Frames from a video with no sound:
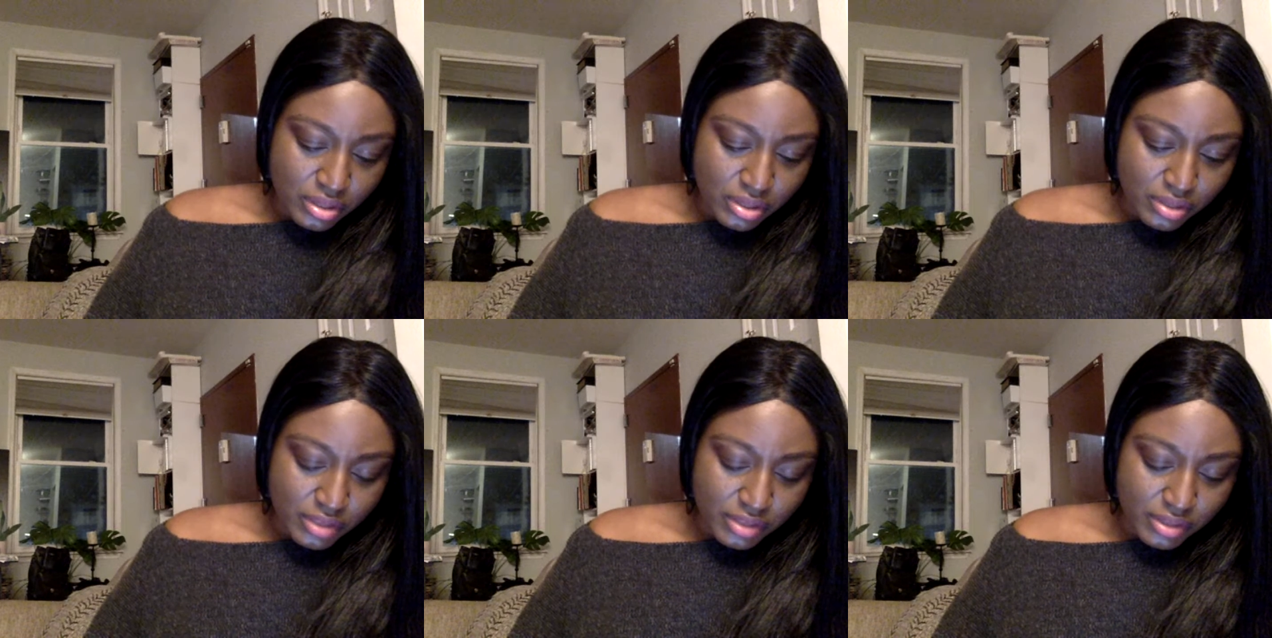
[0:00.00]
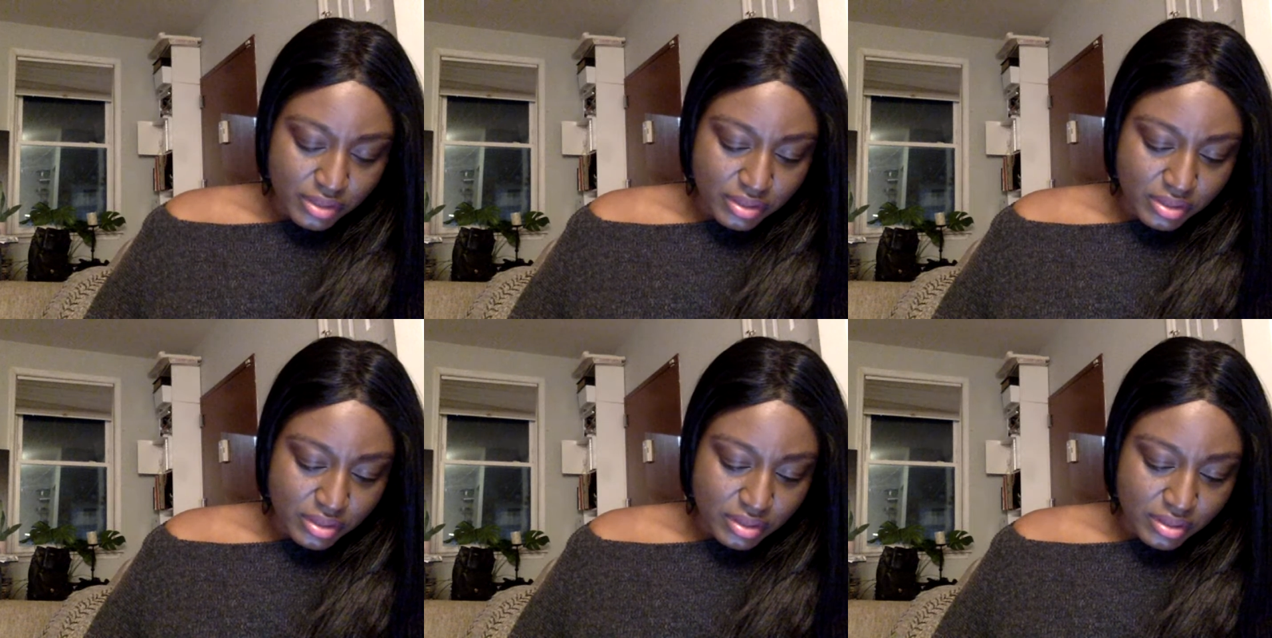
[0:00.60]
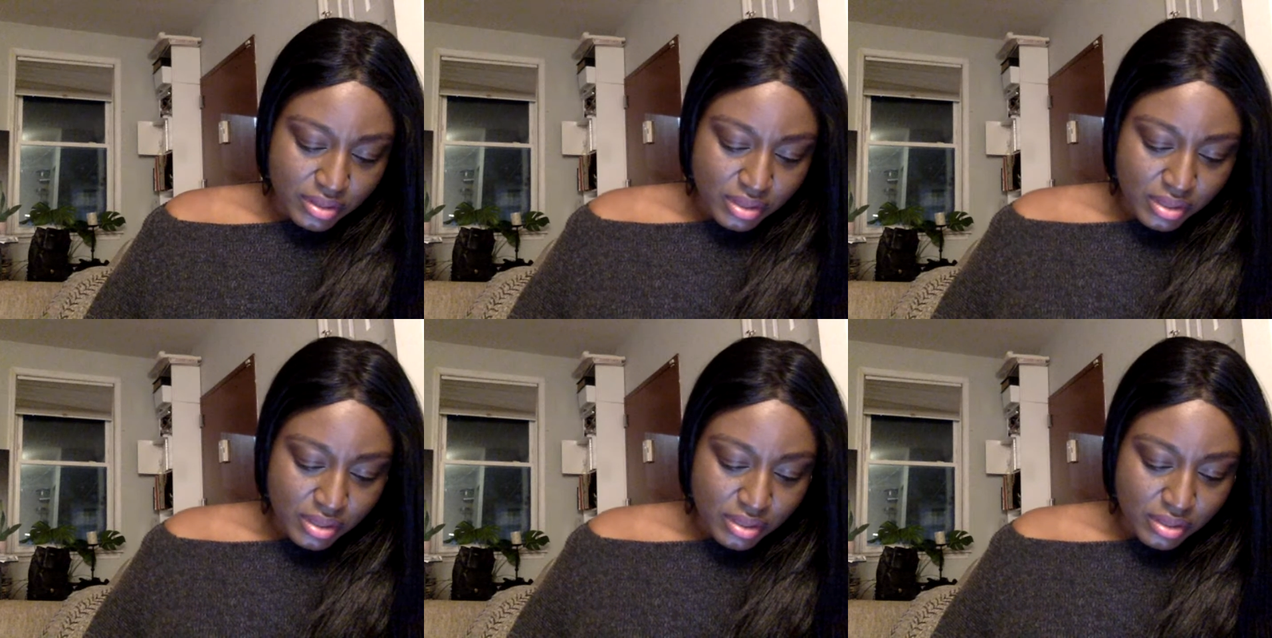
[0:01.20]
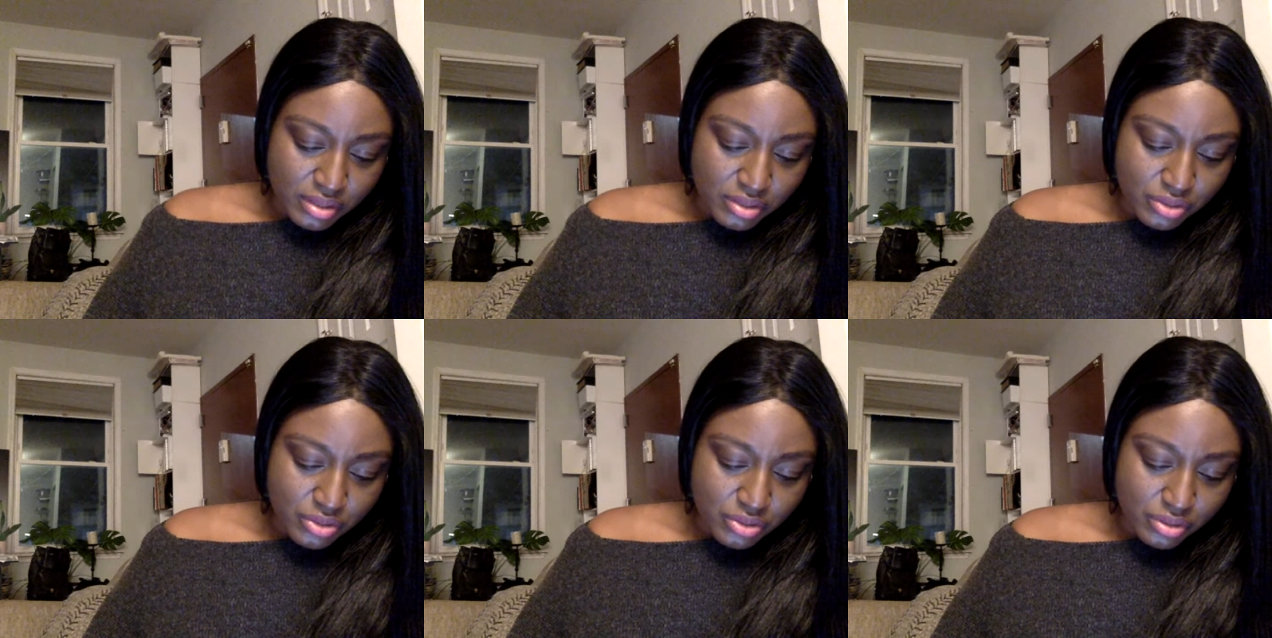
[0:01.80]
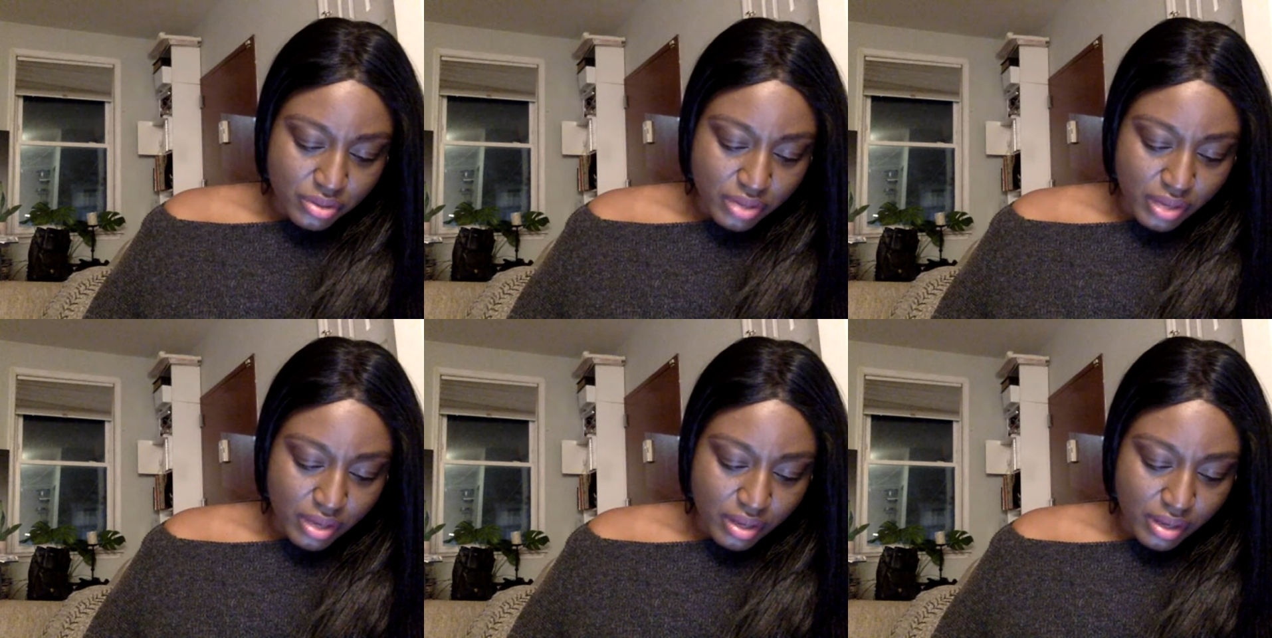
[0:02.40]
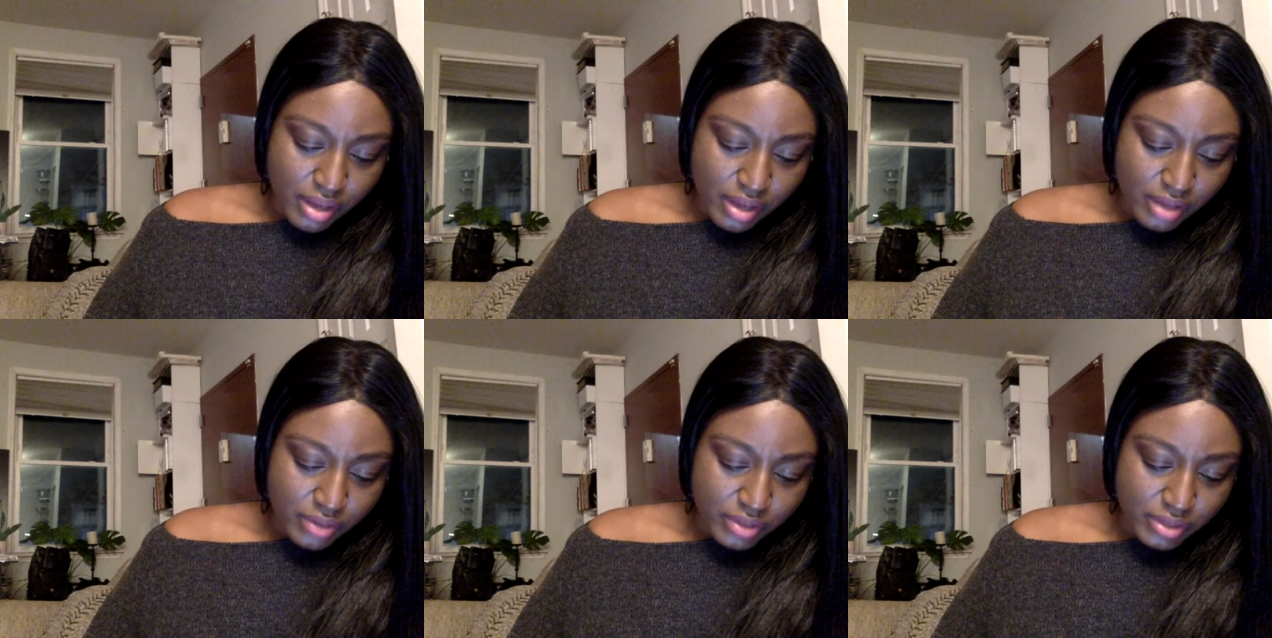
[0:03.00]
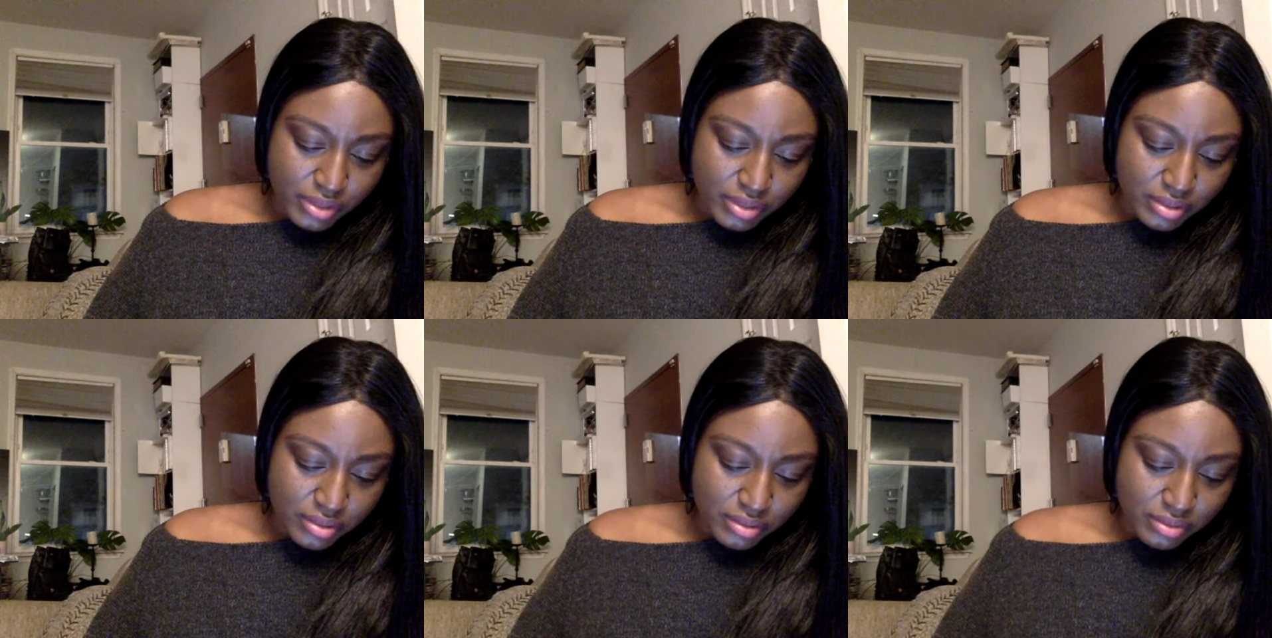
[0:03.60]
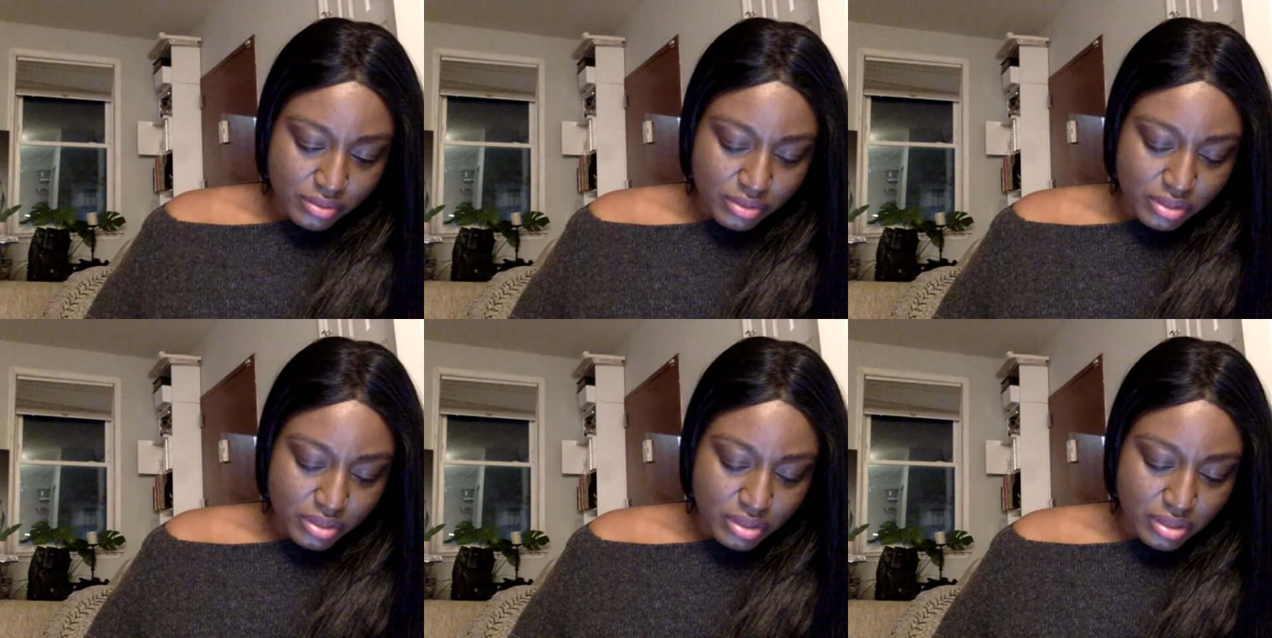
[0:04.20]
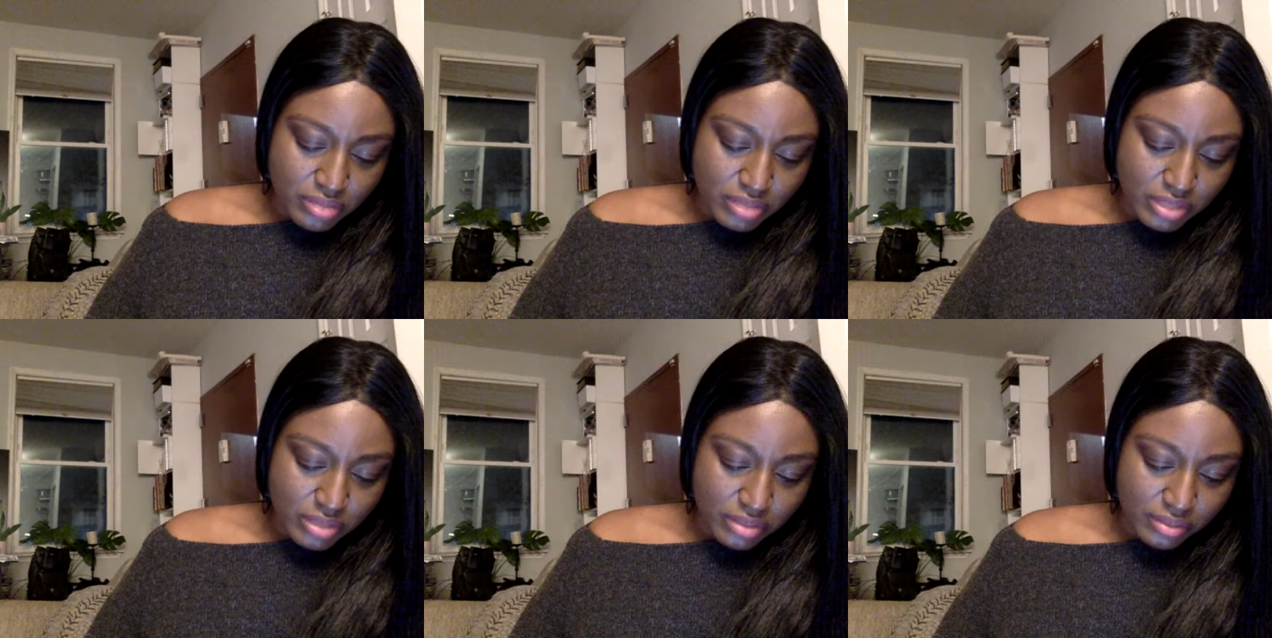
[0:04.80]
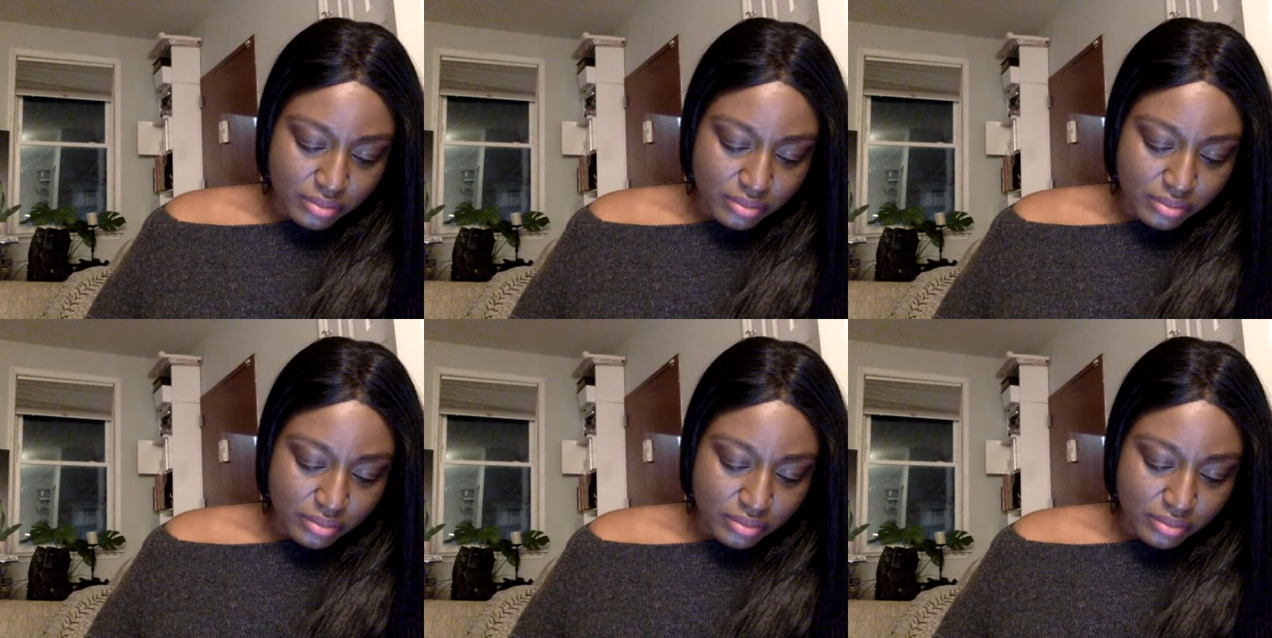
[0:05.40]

You have toxicity, and then nutrient adequacy, which is in the middle.